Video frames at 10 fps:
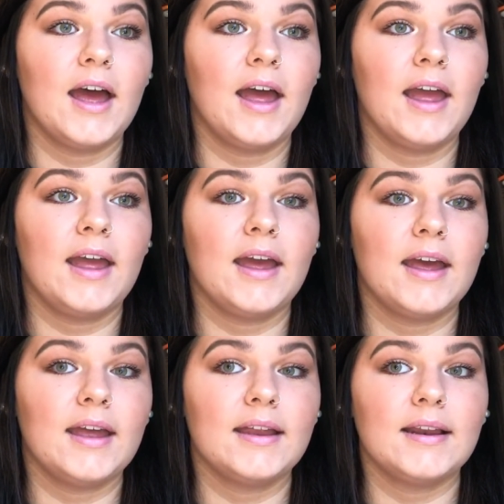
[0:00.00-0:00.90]

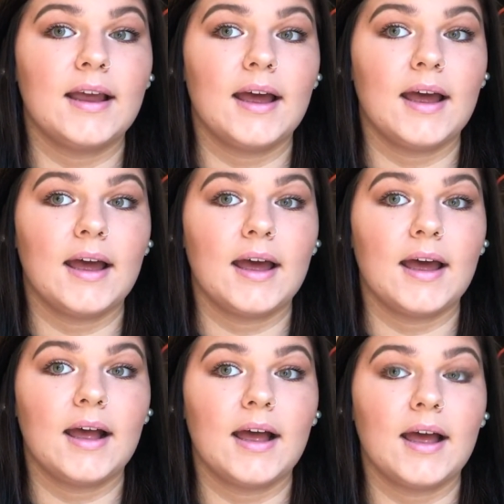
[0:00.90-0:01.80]
And
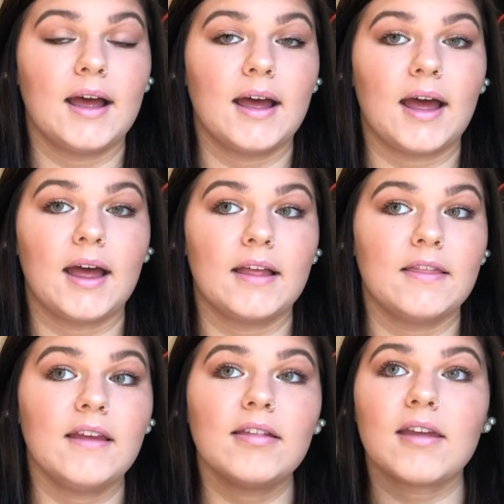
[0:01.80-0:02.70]

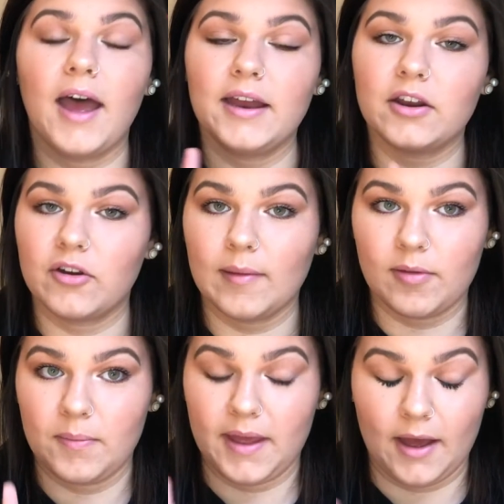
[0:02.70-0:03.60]
this kind of creeps
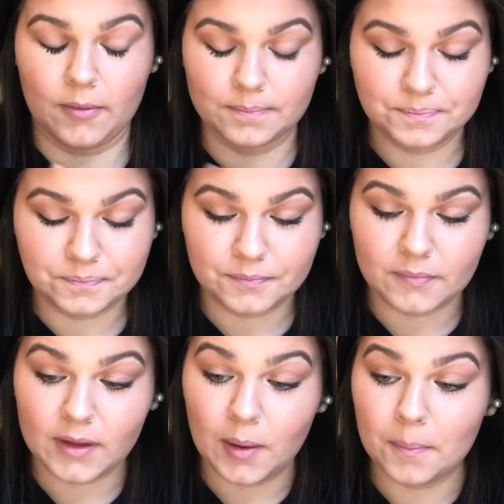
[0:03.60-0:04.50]
me out
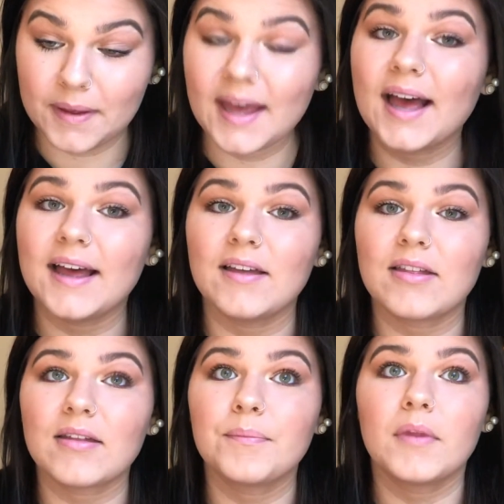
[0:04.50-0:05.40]

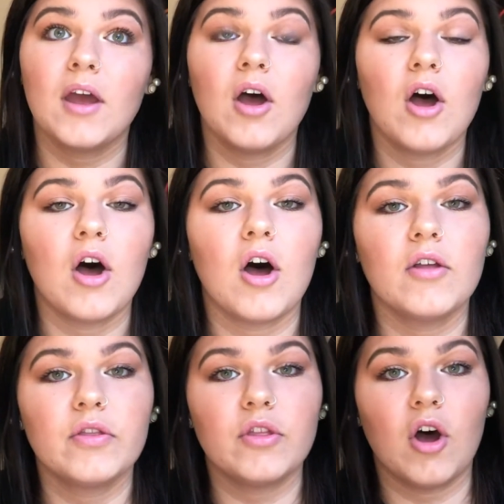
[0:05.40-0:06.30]
because
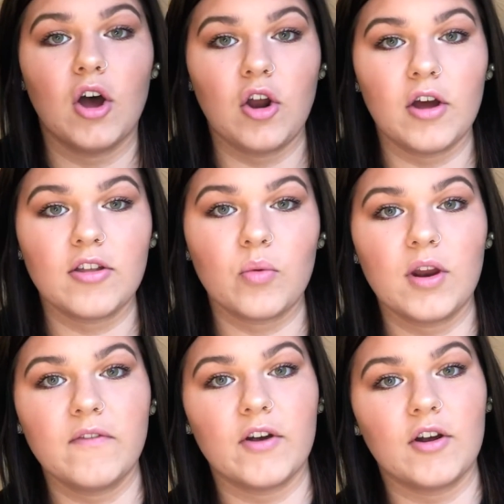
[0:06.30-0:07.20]
on August
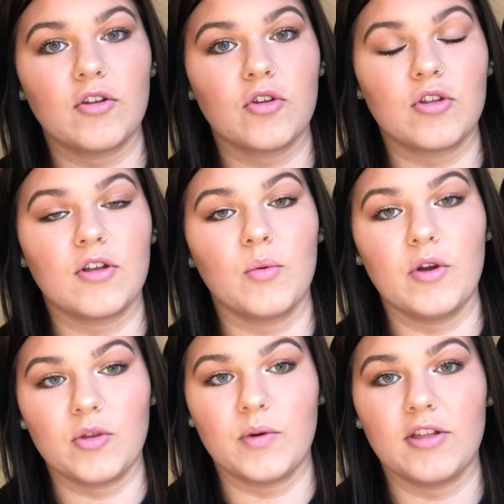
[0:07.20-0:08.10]
21st,
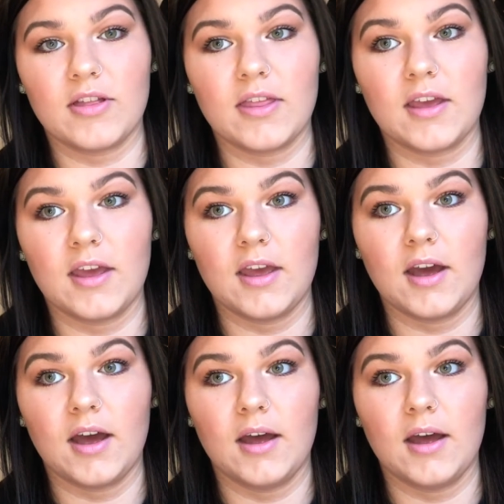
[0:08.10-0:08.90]
which was the